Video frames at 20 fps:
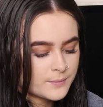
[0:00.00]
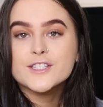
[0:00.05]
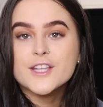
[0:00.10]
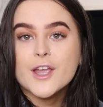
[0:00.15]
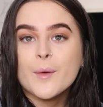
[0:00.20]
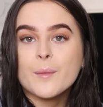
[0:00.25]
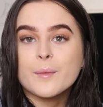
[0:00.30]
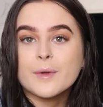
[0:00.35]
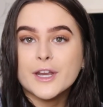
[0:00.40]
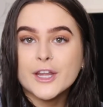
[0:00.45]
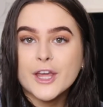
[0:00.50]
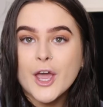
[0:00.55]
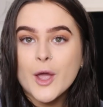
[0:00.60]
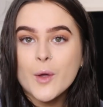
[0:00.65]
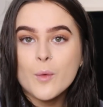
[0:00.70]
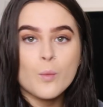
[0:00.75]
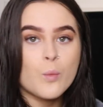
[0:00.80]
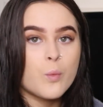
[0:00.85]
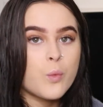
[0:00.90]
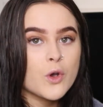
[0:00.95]
So I'm going to
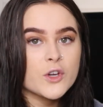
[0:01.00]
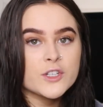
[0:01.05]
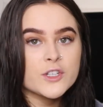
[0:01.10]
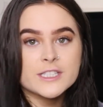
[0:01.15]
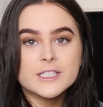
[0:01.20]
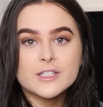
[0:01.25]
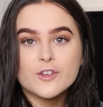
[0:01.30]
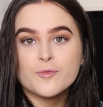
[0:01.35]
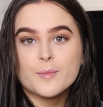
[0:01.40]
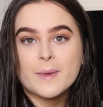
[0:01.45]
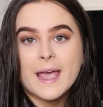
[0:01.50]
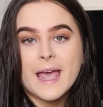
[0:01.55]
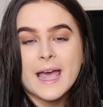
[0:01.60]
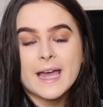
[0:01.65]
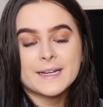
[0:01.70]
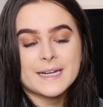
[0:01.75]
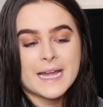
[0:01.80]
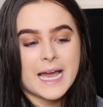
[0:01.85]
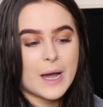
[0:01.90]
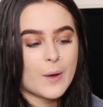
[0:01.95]
go wash this off my
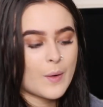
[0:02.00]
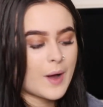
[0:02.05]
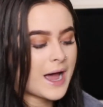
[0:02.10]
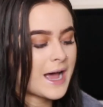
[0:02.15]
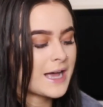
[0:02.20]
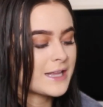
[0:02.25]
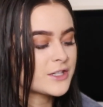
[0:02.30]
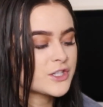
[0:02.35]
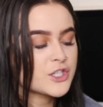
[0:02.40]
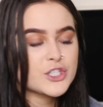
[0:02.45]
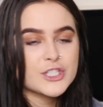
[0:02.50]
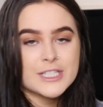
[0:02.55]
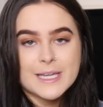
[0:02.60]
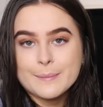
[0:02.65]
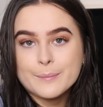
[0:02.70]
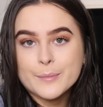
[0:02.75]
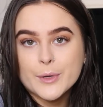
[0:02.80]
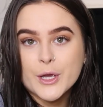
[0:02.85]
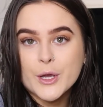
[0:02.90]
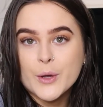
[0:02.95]
hair now and
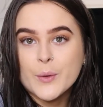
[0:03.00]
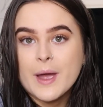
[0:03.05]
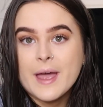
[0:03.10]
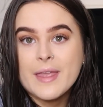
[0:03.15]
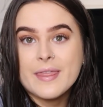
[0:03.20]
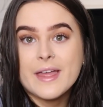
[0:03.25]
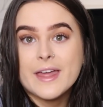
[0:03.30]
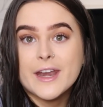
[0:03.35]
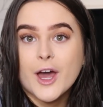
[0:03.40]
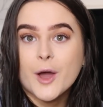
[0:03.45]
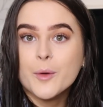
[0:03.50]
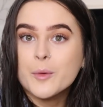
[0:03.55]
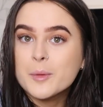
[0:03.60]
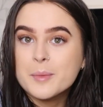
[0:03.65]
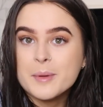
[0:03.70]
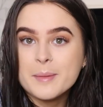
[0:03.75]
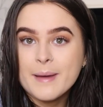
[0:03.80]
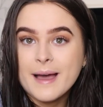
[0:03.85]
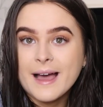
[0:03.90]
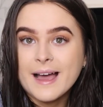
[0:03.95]
shampoo, and then I will be